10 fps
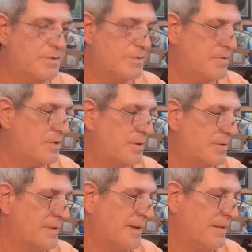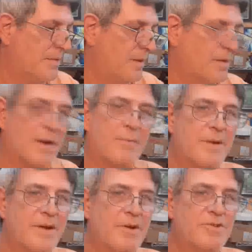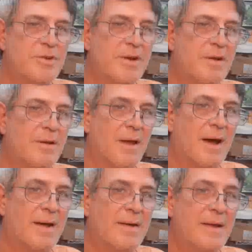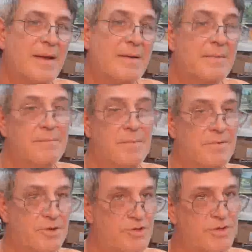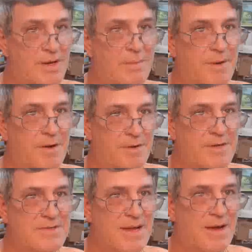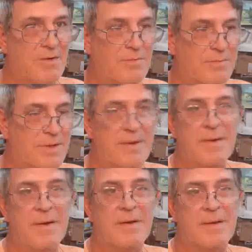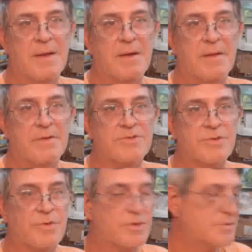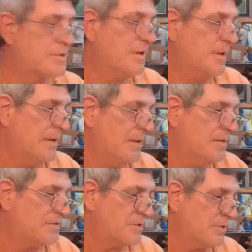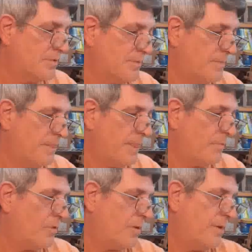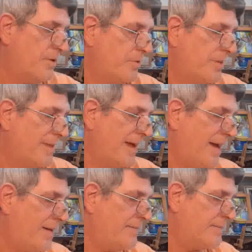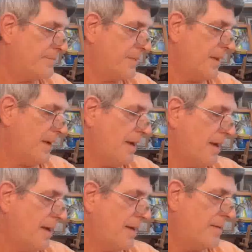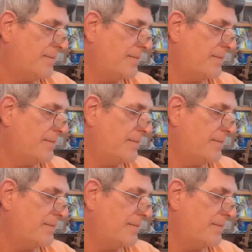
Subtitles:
You can get a lot of the materials you need online, usually at a better discount than in a lot of the stores. So we're going to be doing that, and